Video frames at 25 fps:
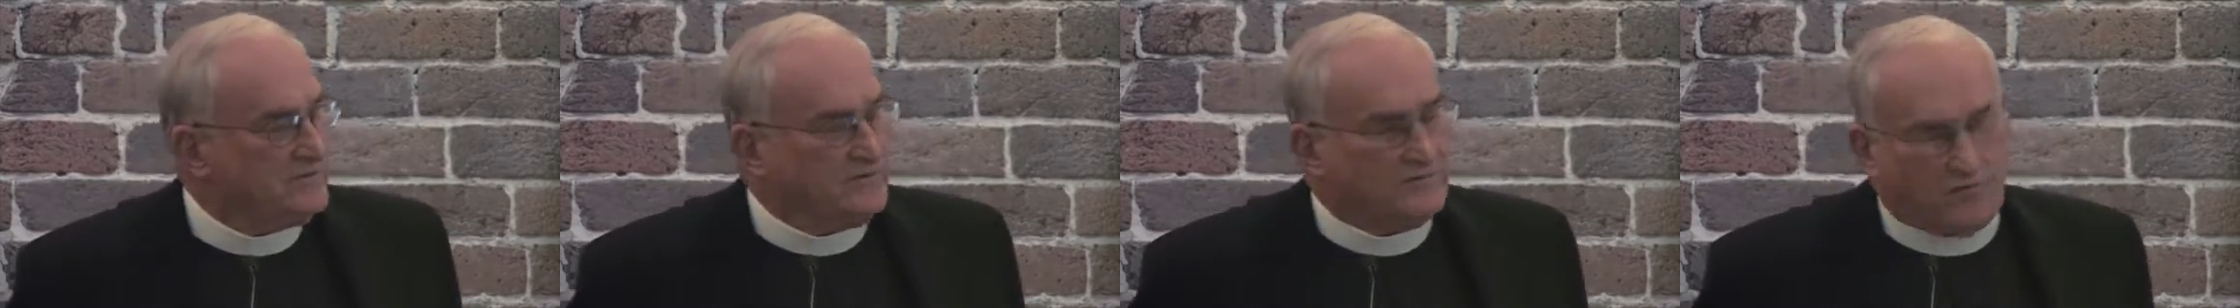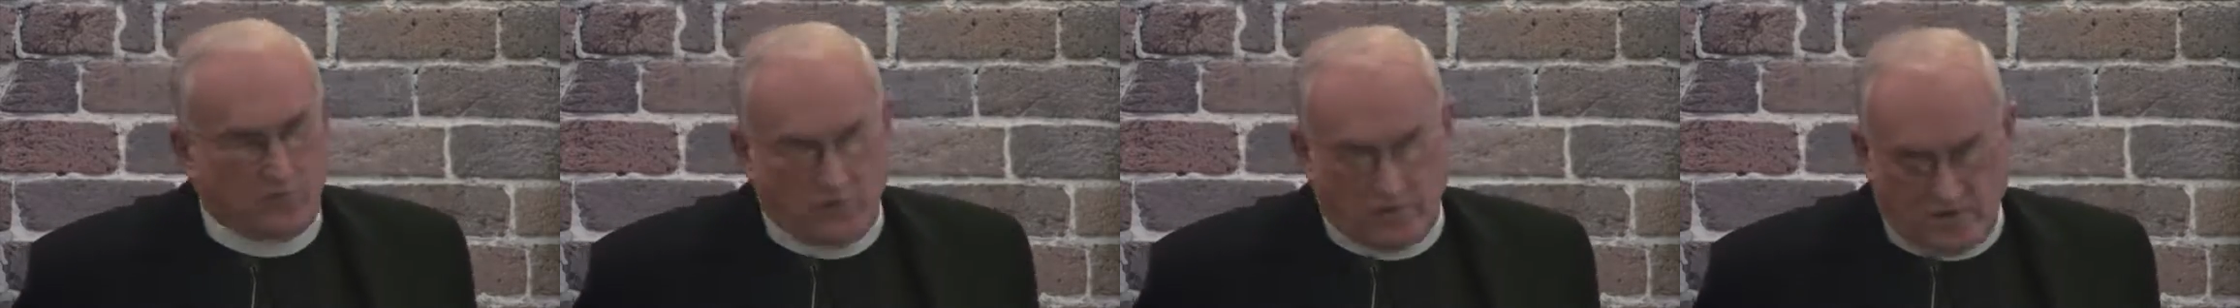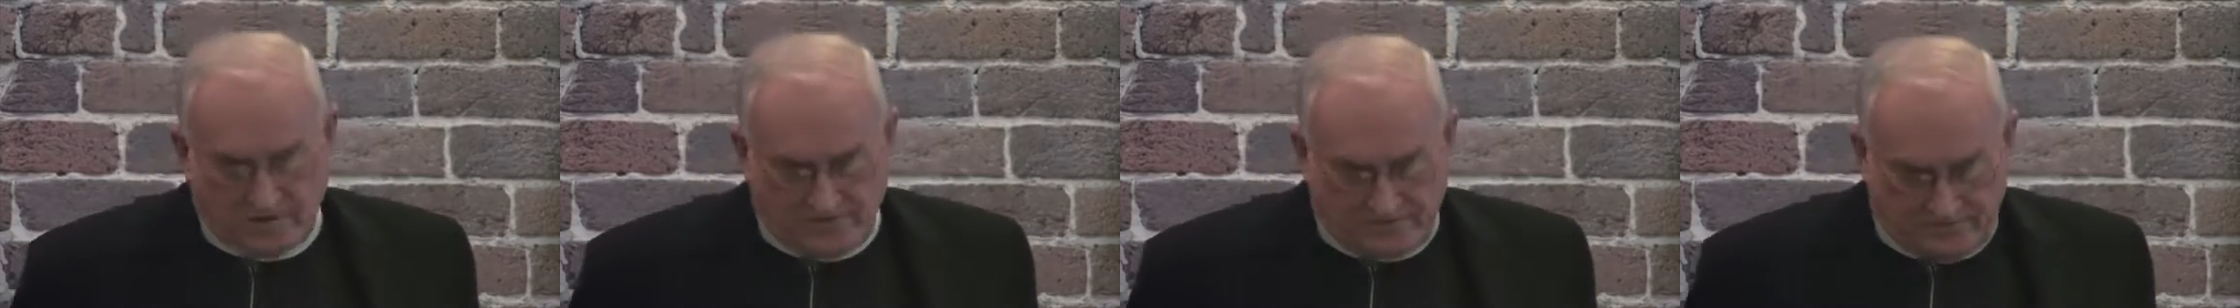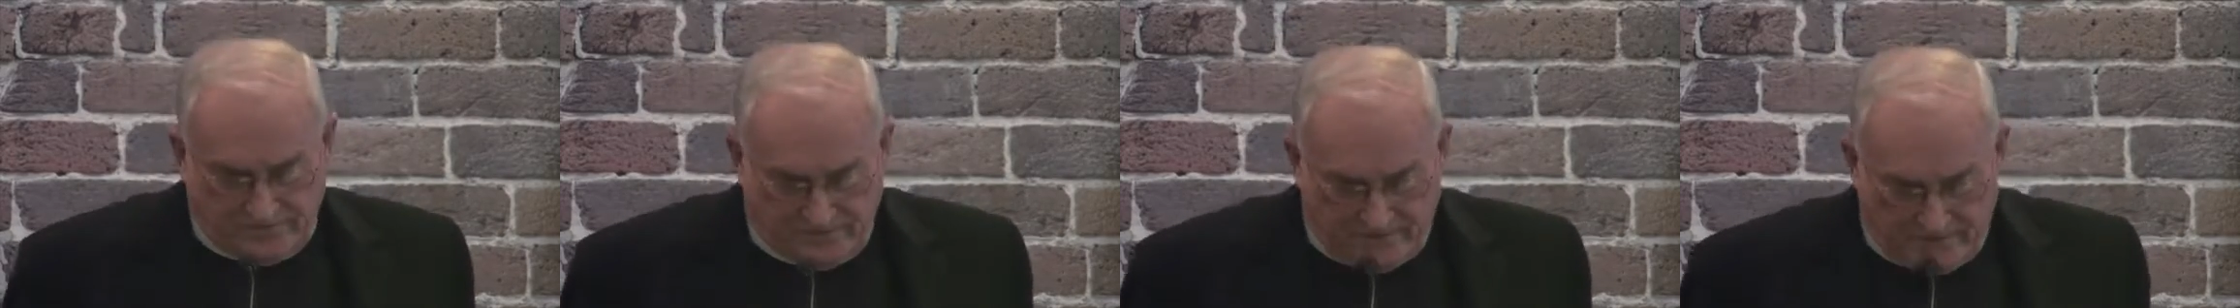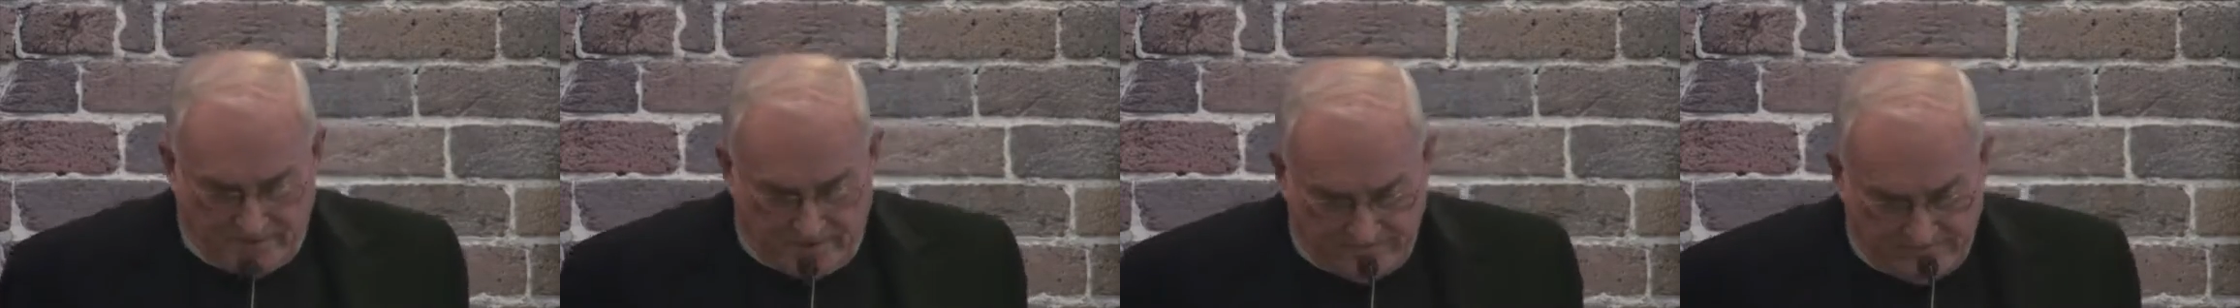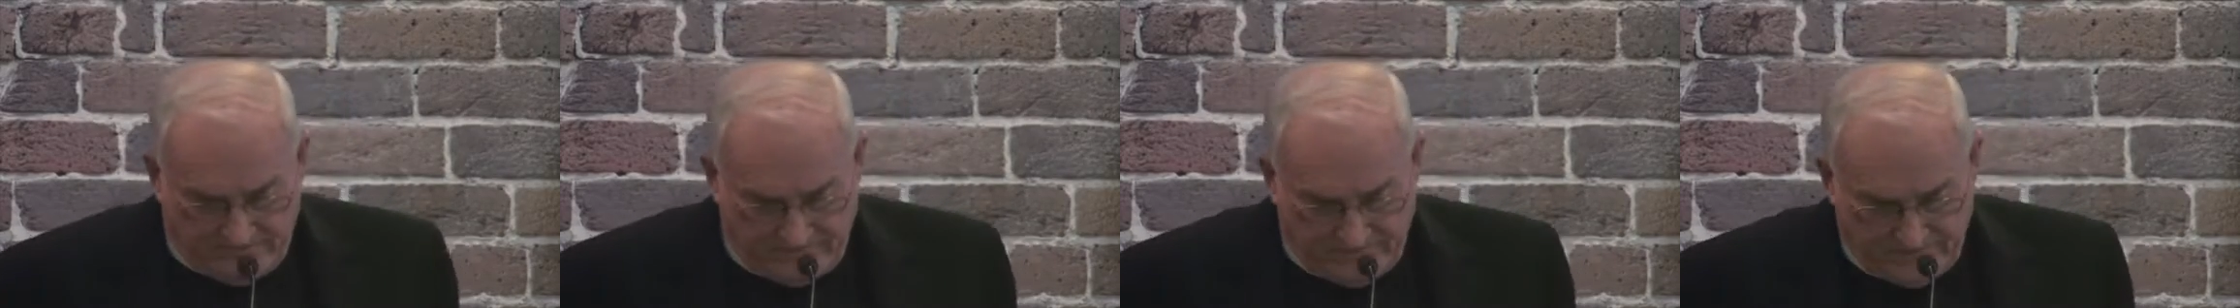to work for
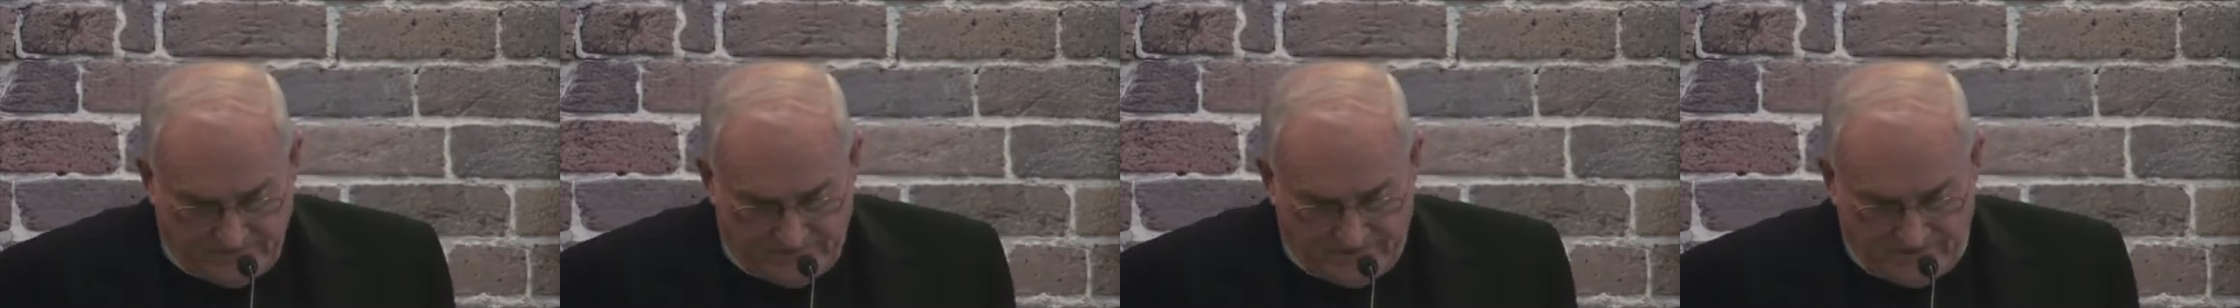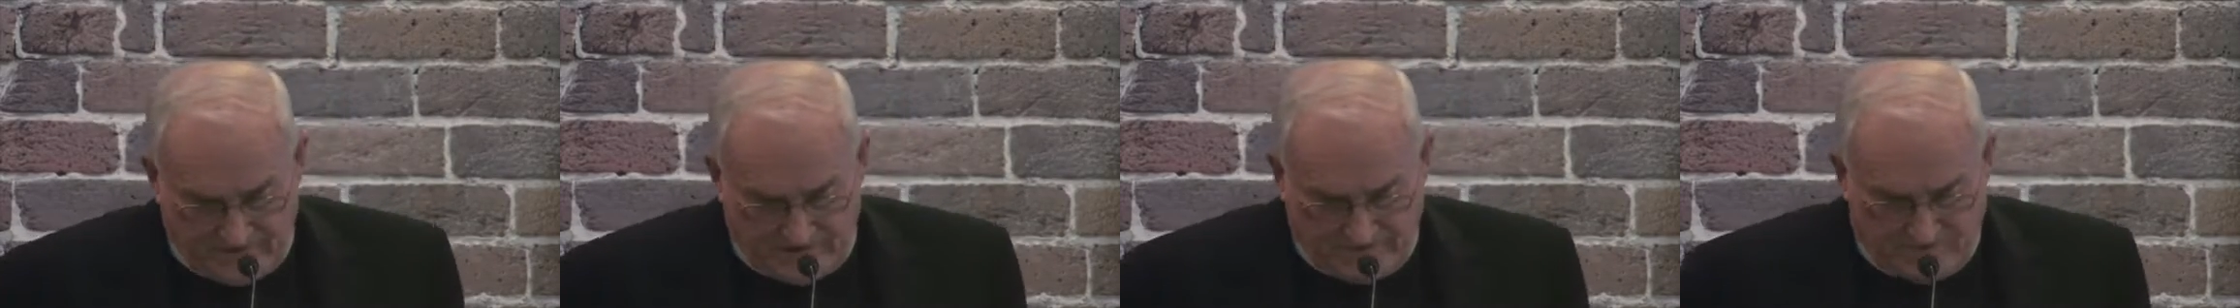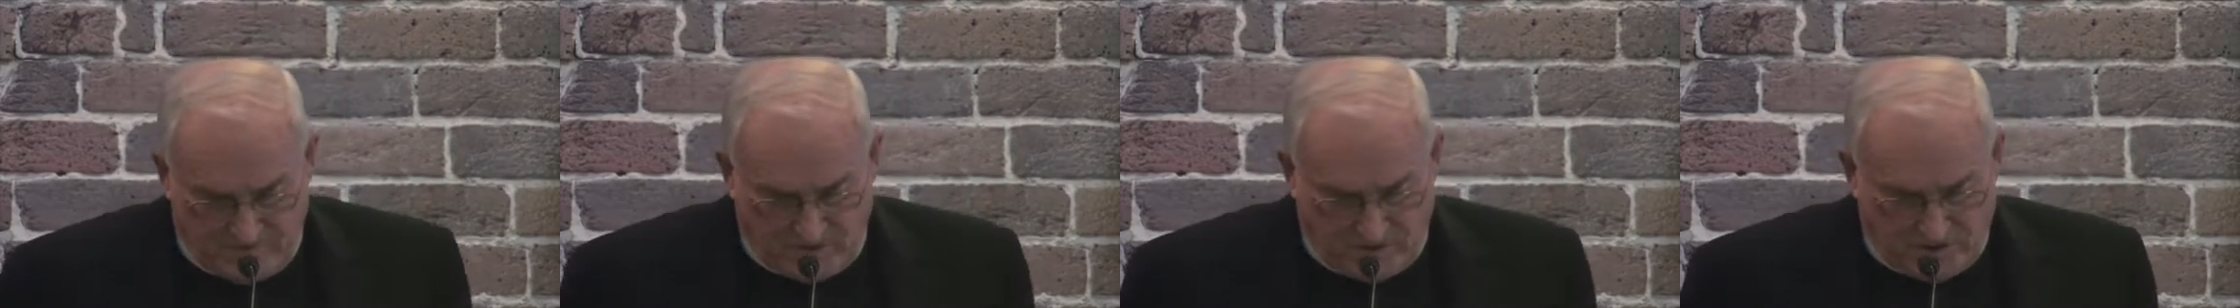them for these